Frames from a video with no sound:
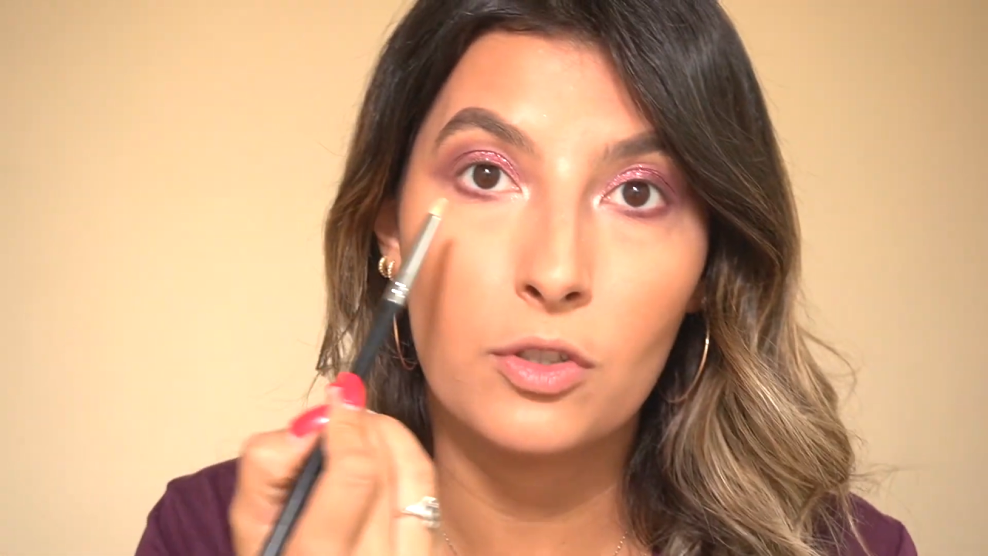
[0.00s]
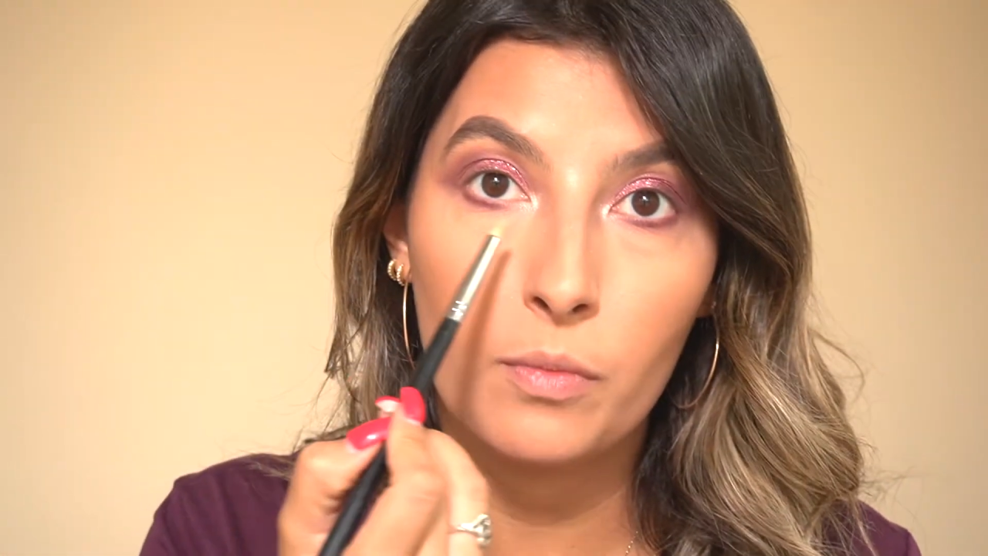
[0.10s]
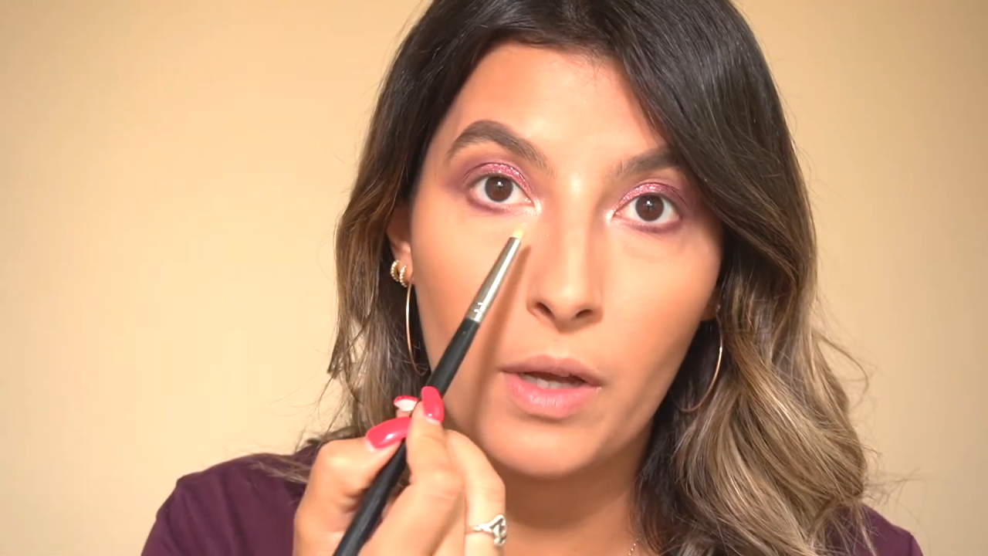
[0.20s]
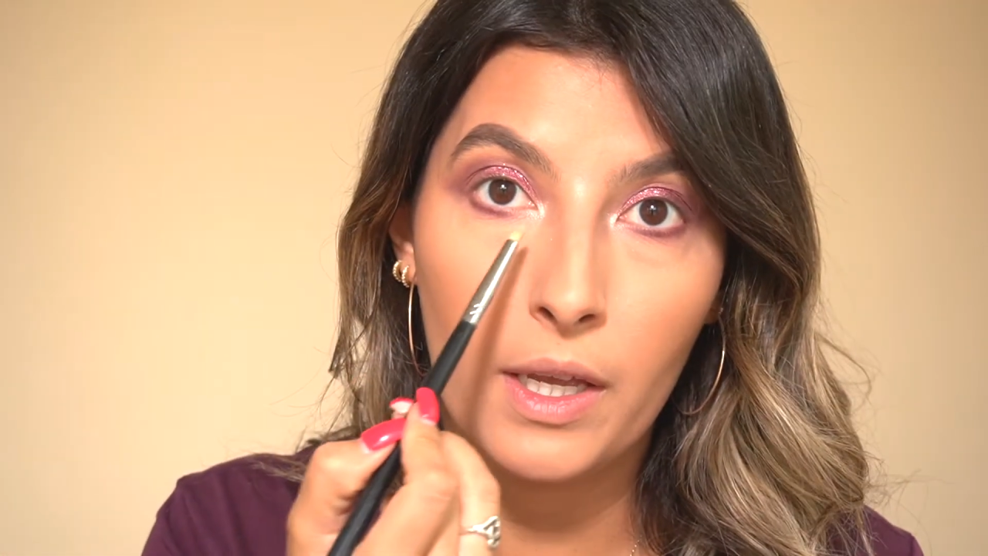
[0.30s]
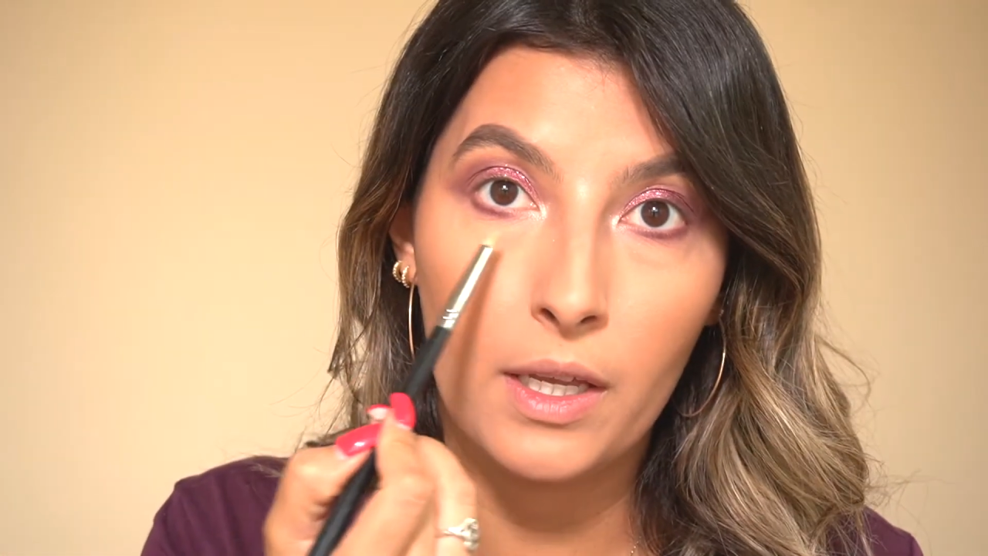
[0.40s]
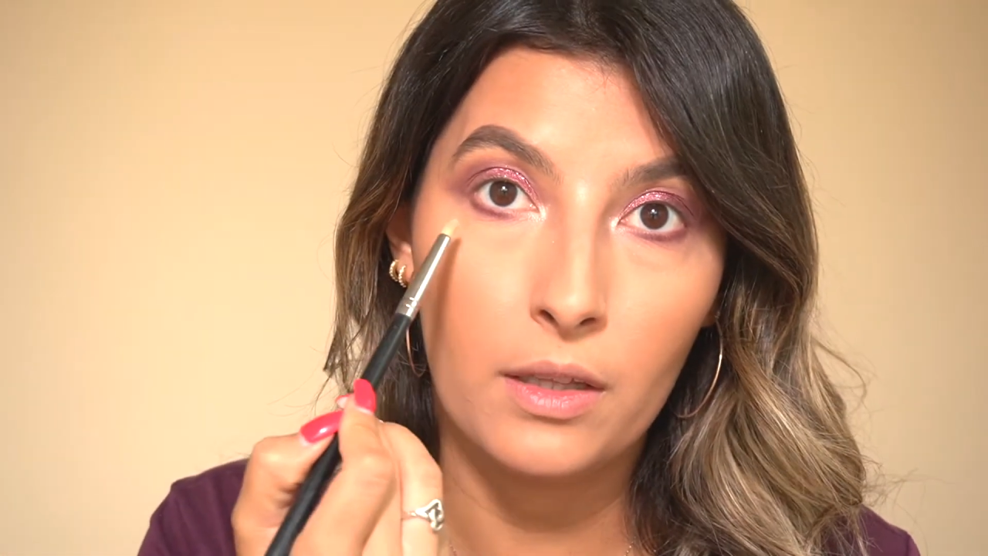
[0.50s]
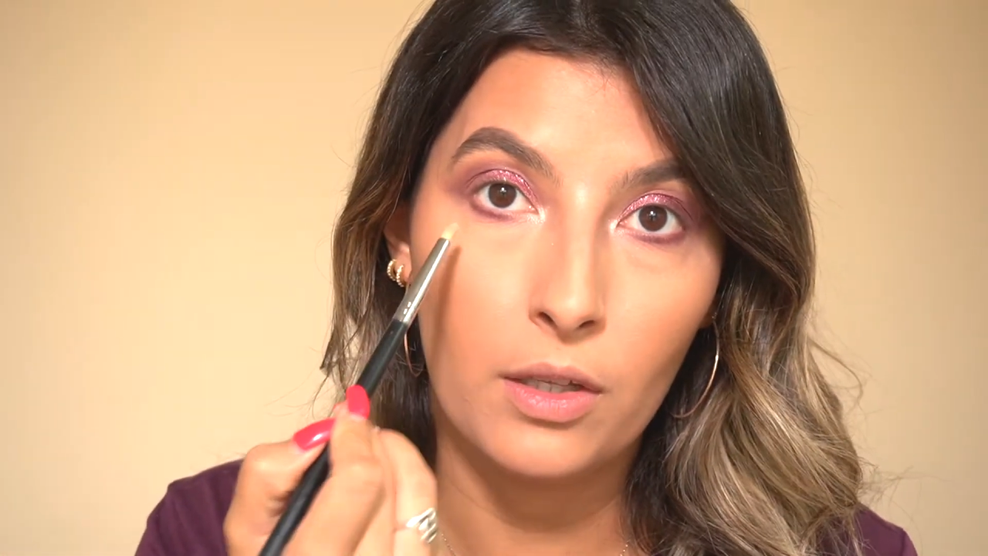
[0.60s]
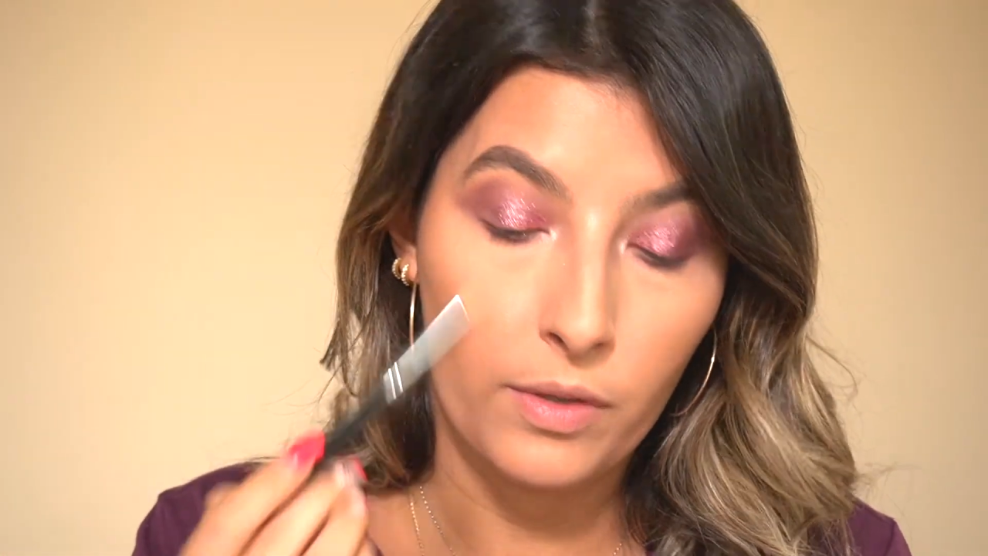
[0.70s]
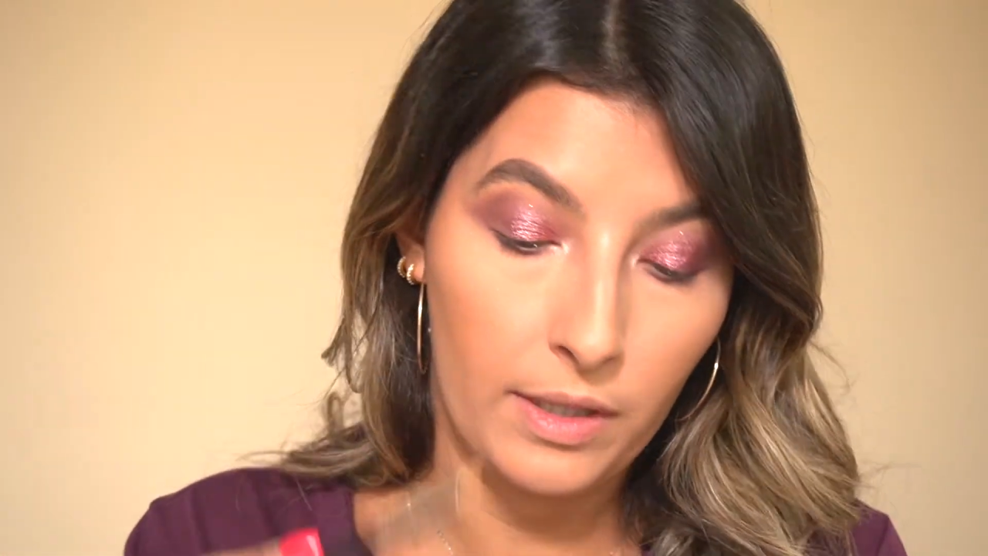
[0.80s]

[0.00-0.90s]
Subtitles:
to my lower